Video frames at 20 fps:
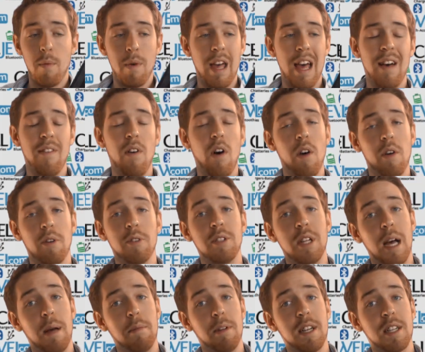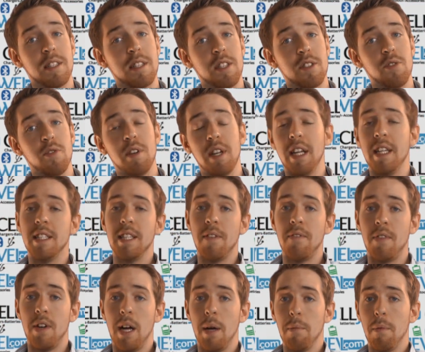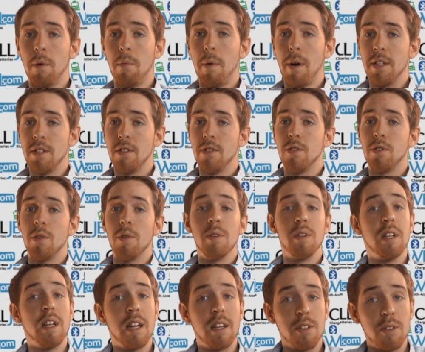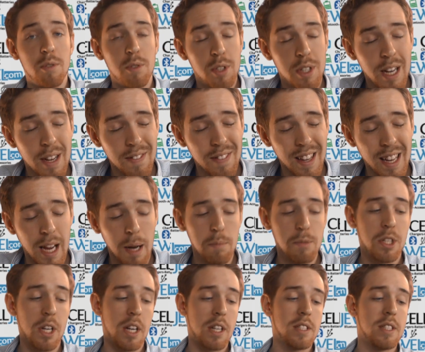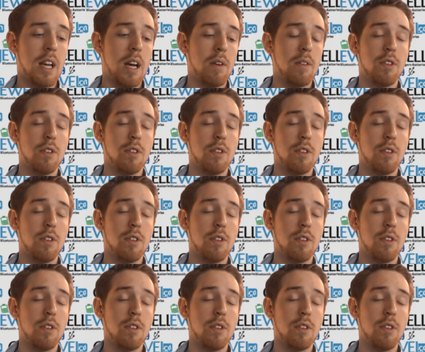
We have all your tablet accessory needs and phenomenal prices, so you, can, you should definitely come check us out.